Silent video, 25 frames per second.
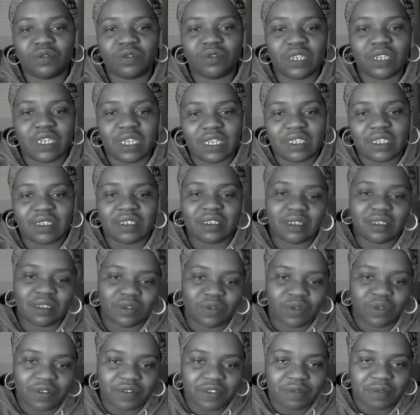2 days,
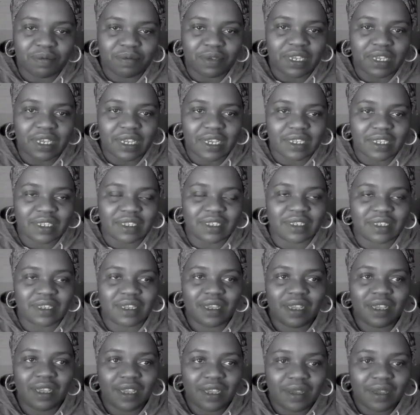12
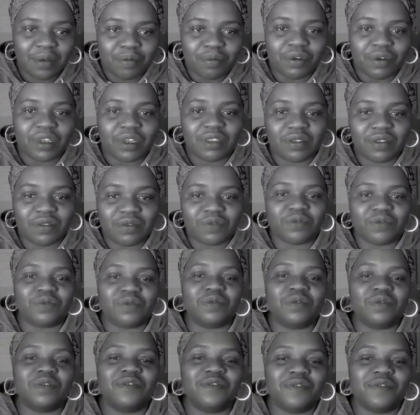speakers,
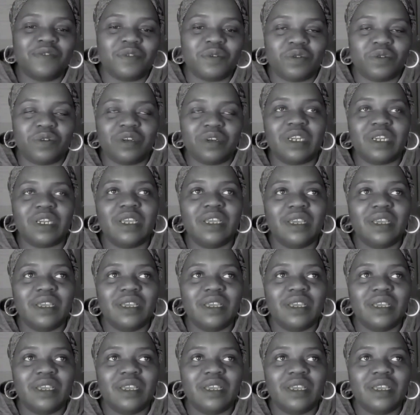breakthrough for